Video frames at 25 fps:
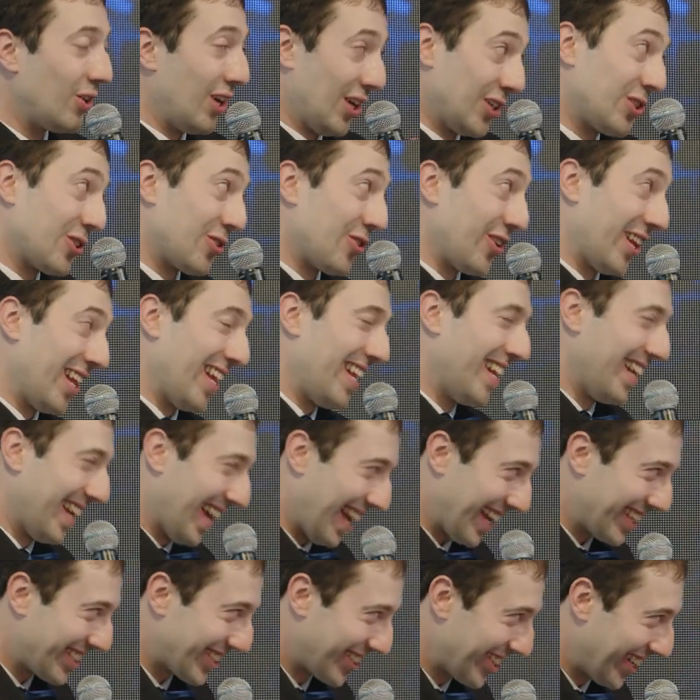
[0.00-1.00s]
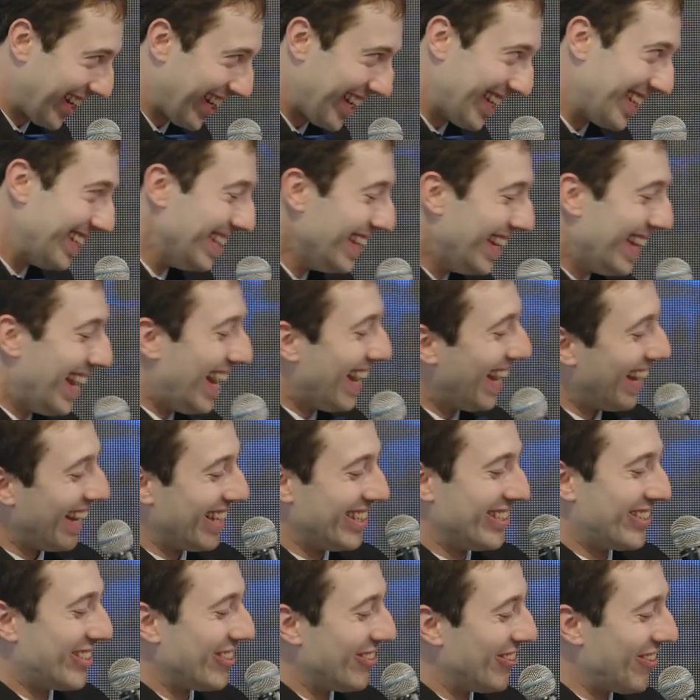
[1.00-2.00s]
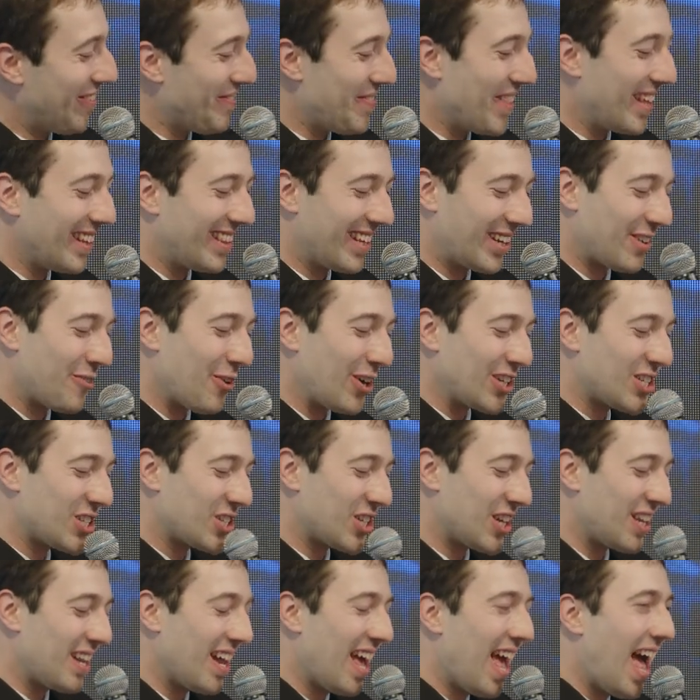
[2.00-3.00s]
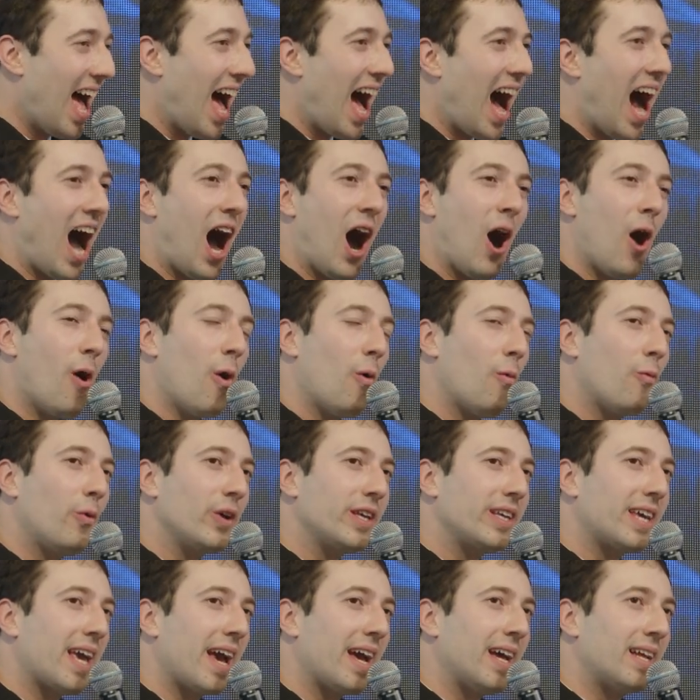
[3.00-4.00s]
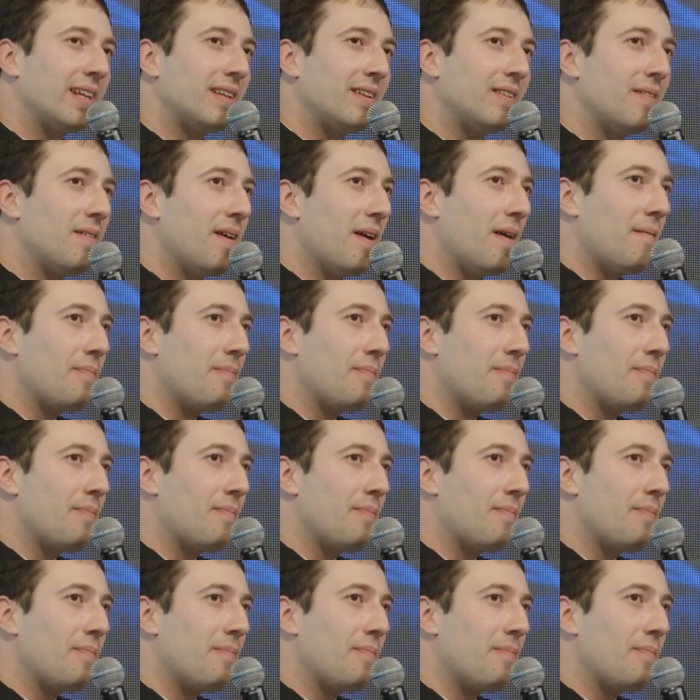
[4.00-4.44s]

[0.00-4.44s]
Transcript: literally, actually, into the question how we can